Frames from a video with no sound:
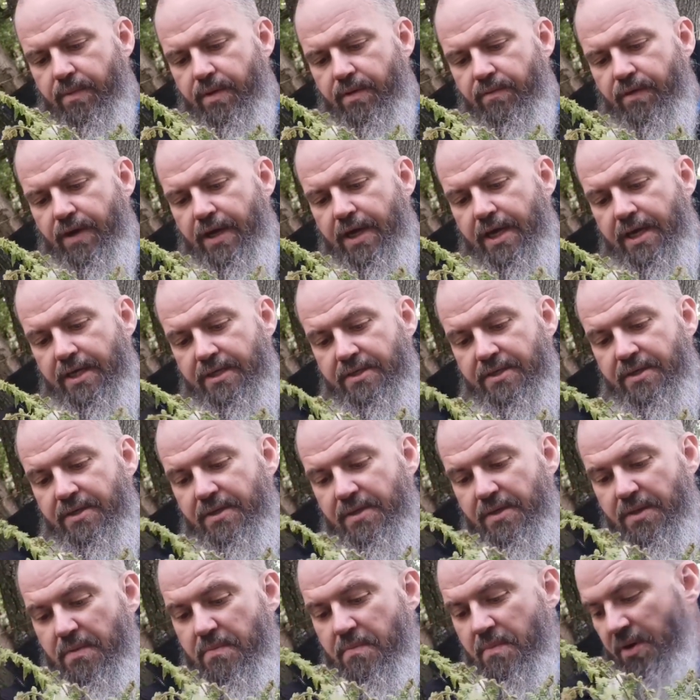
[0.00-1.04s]
If I had
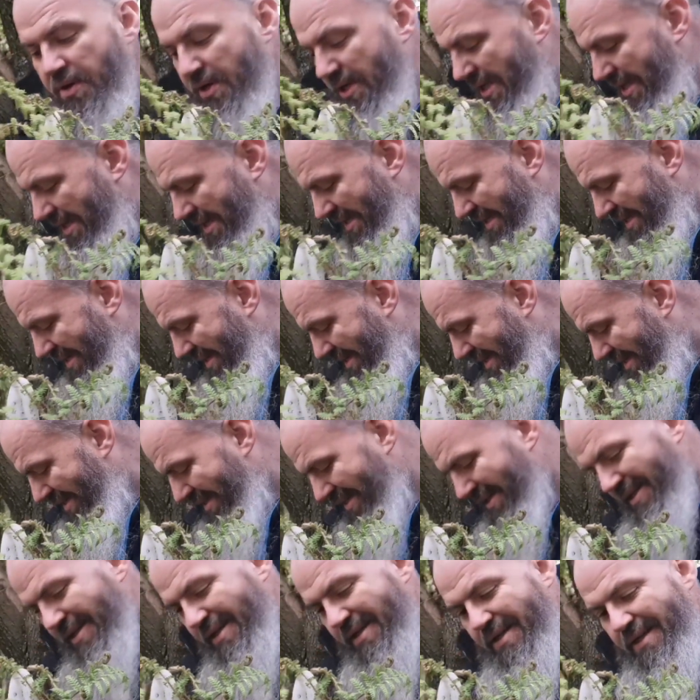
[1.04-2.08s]
the money,
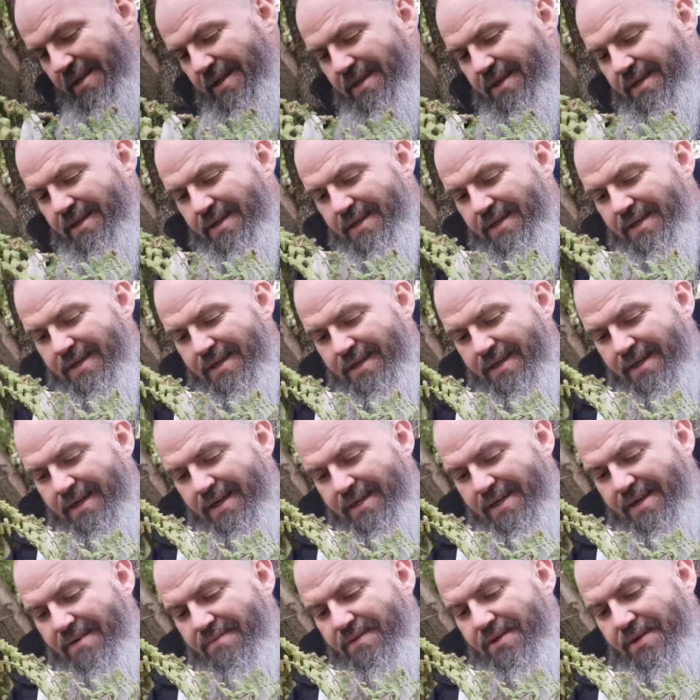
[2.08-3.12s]

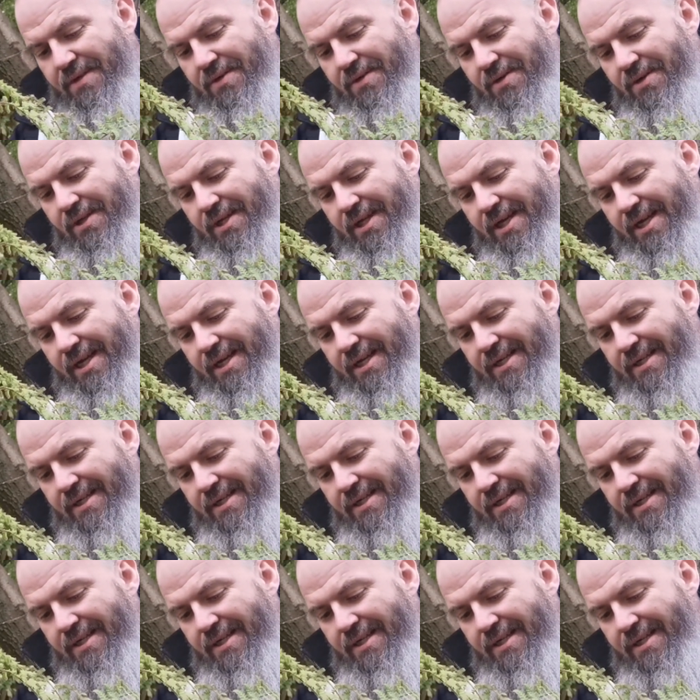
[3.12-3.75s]
I'd have it all